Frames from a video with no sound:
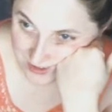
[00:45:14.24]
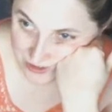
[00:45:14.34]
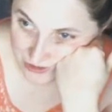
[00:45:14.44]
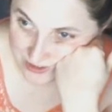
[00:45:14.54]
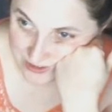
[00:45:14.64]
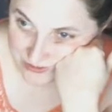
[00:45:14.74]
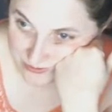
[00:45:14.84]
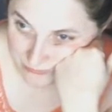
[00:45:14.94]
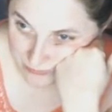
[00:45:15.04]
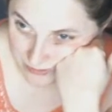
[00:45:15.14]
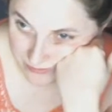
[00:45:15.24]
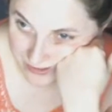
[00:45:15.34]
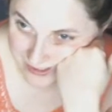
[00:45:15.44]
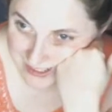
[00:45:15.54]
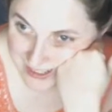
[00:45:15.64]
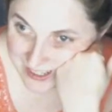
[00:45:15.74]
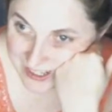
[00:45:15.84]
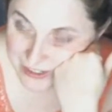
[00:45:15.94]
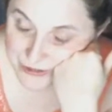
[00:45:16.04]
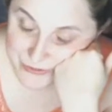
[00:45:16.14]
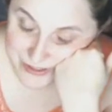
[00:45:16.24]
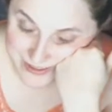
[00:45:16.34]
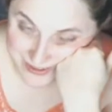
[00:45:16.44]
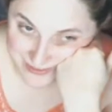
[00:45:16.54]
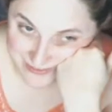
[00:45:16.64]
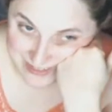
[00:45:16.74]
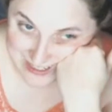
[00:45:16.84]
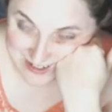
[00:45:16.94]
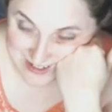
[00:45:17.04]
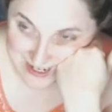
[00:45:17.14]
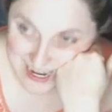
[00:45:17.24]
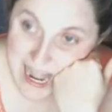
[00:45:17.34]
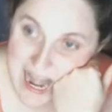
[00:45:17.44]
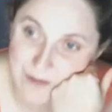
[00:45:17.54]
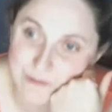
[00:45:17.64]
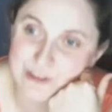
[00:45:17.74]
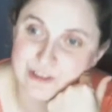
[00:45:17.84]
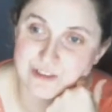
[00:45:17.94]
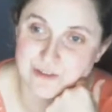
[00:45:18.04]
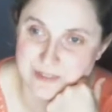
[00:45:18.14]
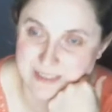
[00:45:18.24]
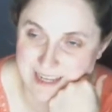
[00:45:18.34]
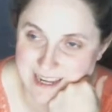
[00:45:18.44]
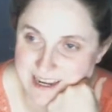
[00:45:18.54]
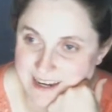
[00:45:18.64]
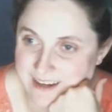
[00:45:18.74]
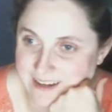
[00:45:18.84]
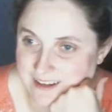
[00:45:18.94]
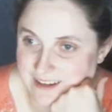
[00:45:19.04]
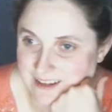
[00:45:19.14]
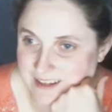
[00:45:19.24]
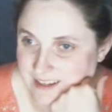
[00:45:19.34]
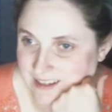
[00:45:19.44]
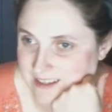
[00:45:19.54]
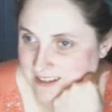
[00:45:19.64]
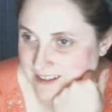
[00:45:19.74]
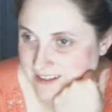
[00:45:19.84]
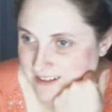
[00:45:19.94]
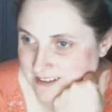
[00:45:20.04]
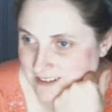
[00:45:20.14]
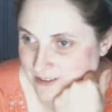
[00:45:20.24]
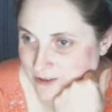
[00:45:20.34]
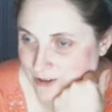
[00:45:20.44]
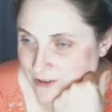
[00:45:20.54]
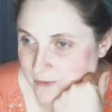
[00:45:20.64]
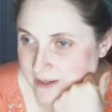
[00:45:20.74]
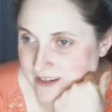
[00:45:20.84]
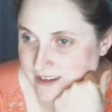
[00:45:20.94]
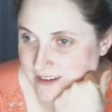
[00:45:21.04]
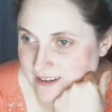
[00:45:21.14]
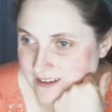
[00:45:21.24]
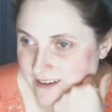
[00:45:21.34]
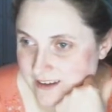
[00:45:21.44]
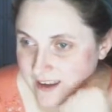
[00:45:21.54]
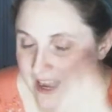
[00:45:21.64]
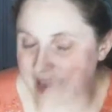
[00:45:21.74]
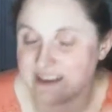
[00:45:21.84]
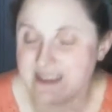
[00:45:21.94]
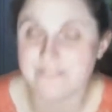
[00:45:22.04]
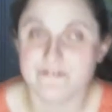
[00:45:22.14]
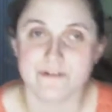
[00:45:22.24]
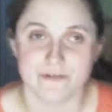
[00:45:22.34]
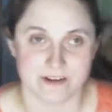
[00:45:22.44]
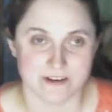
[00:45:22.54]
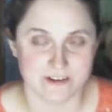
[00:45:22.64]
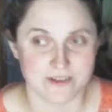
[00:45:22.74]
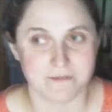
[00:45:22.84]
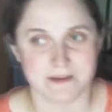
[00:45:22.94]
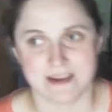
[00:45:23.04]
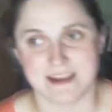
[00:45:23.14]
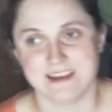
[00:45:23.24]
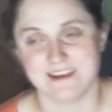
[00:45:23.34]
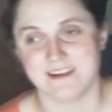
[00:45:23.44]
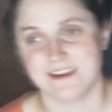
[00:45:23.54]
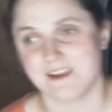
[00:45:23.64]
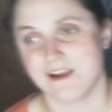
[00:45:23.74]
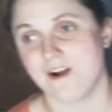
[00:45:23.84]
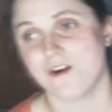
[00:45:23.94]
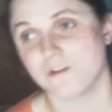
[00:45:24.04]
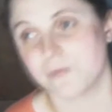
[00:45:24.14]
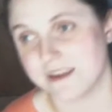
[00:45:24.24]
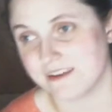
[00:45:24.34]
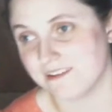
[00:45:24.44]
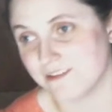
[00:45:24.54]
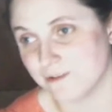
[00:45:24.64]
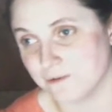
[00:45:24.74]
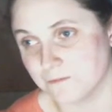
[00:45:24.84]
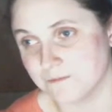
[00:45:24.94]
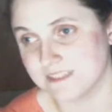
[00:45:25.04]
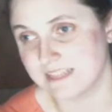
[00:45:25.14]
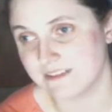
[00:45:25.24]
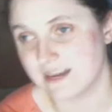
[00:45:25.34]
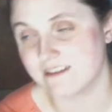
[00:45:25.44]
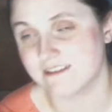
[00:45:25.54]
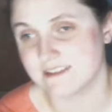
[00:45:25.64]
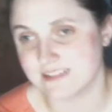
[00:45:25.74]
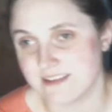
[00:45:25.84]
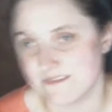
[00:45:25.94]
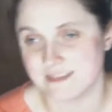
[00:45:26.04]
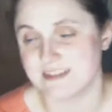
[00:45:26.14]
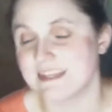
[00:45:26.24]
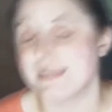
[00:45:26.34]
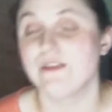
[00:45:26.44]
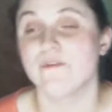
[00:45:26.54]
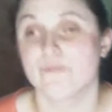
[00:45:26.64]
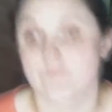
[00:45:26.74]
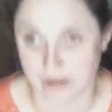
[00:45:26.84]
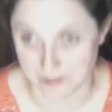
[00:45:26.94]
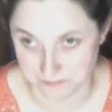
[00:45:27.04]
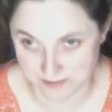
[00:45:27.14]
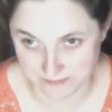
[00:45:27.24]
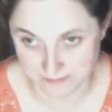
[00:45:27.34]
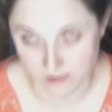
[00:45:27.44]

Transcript: transformation, and I was doing... I had to do all the way... I never finished it, but I needed to get all the way to 717 frames.